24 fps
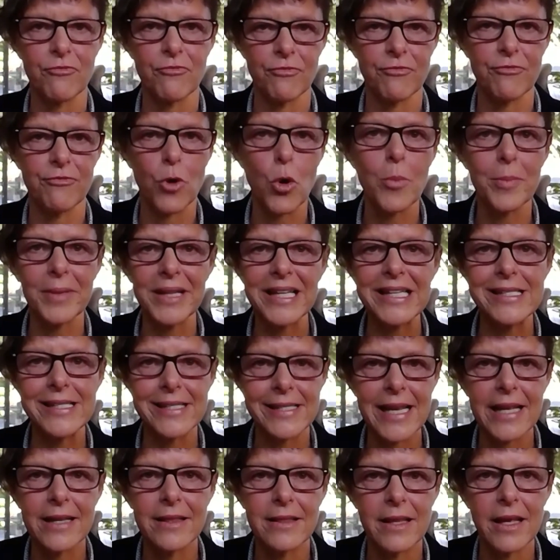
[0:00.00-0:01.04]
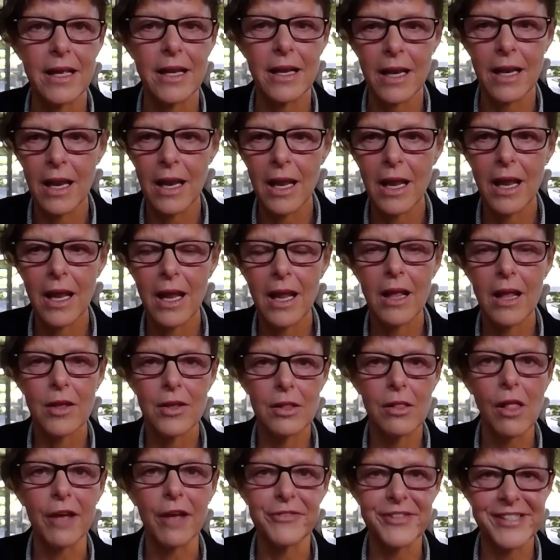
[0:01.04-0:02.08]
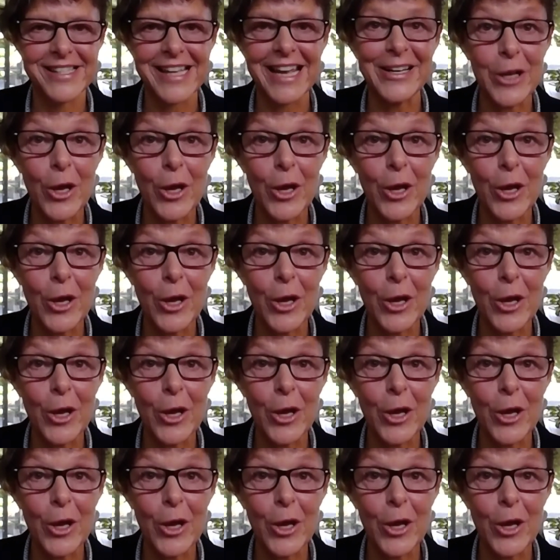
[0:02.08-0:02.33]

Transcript: formally said that glyphosate